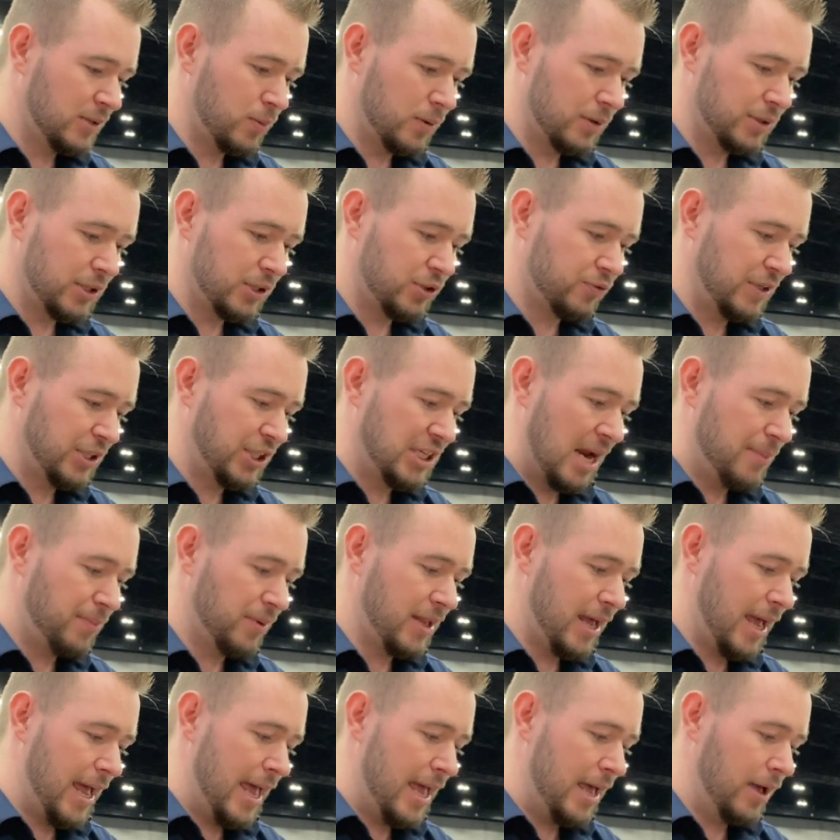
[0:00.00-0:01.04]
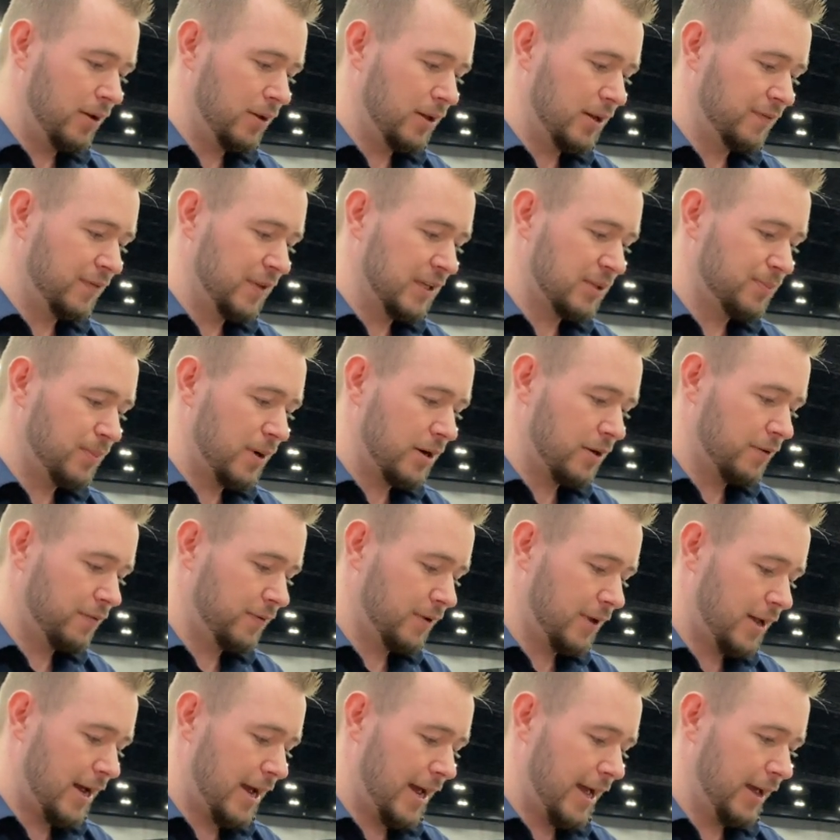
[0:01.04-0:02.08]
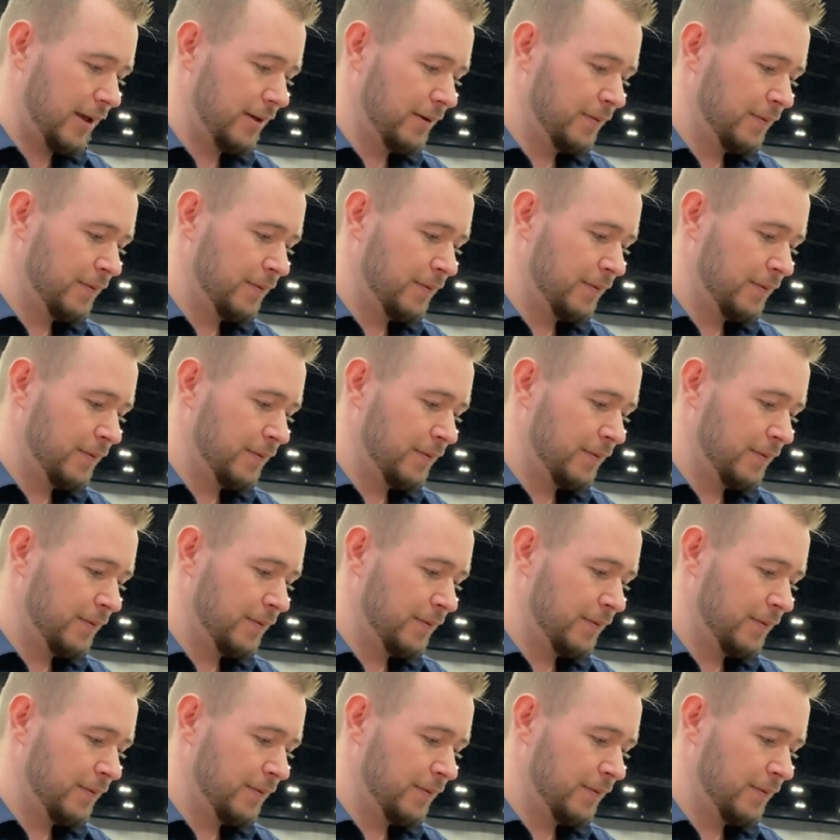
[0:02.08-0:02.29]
We're just reshaping the angle of this butterfly.